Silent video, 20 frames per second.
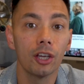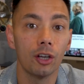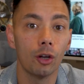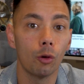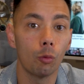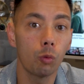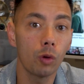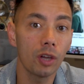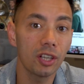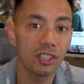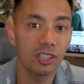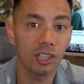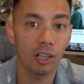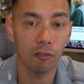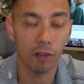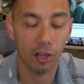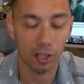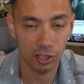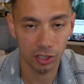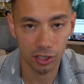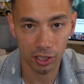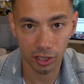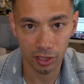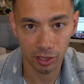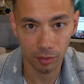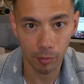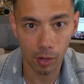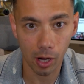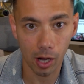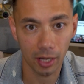which direction is
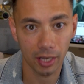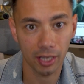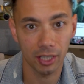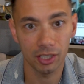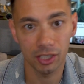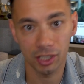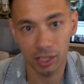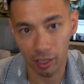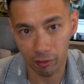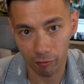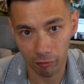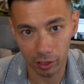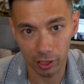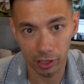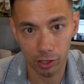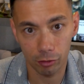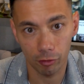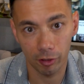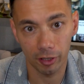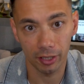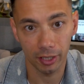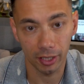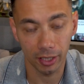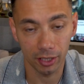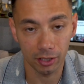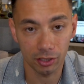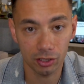the market generally trending in.